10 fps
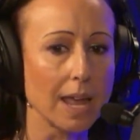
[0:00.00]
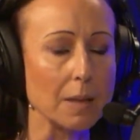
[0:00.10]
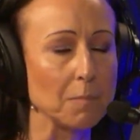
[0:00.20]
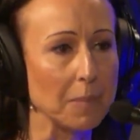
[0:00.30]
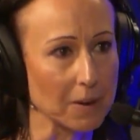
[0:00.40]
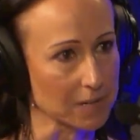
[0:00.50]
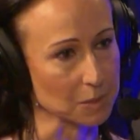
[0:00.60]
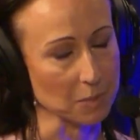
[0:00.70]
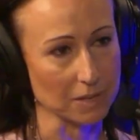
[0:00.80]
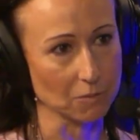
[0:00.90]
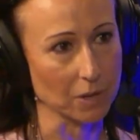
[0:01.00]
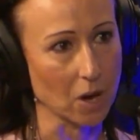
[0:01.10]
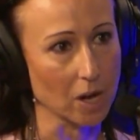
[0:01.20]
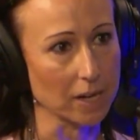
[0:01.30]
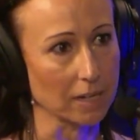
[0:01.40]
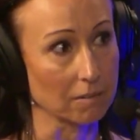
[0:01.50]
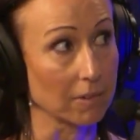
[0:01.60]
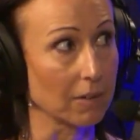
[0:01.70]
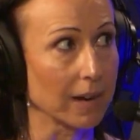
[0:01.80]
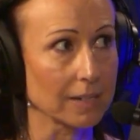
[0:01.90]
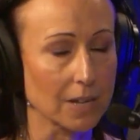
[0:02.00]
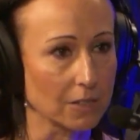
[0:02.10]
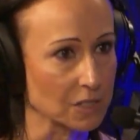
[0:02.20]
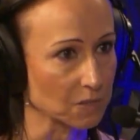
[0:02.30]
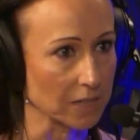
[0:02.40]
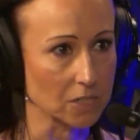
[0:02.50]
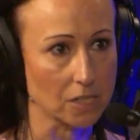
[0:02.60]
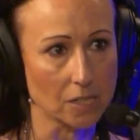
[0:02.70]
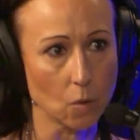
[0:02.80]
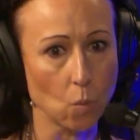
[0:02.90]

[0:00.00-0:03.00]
embarrassment regarding erectile dysfunction